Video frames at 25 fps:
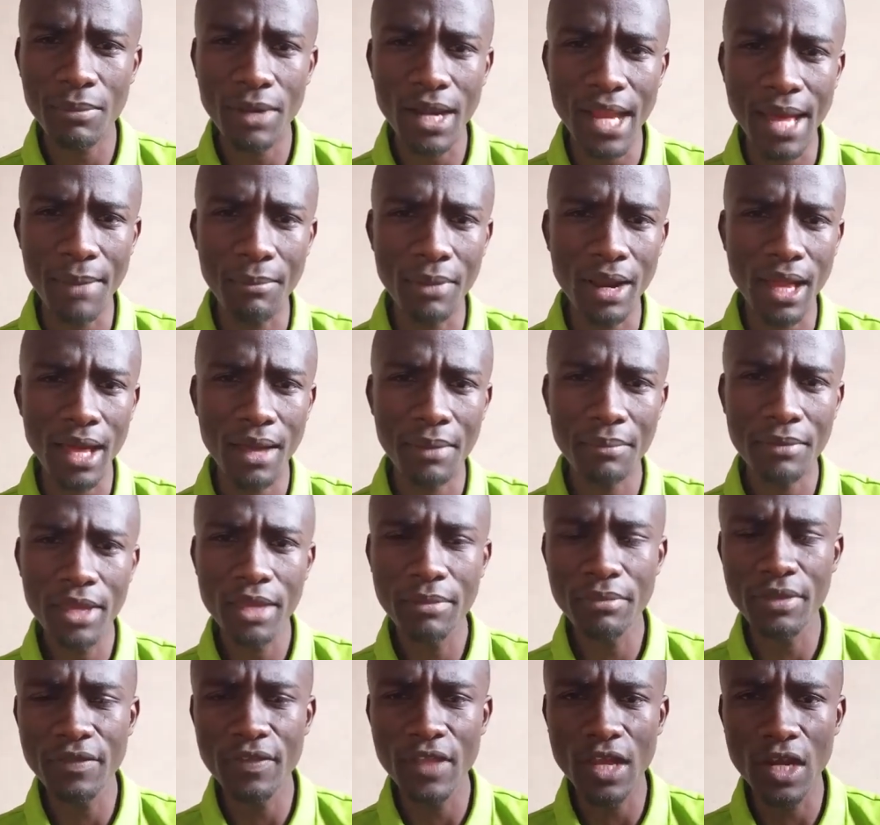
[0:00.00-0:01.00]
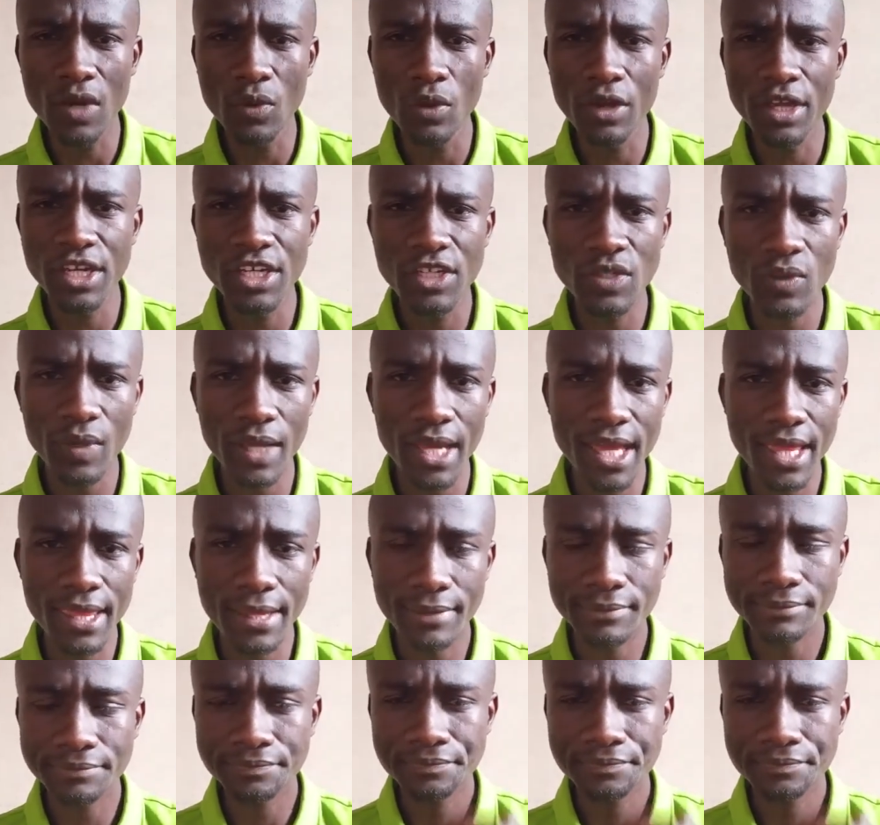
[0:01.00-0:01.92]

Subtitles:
blah, blah. Maybe the Luo into Kenya.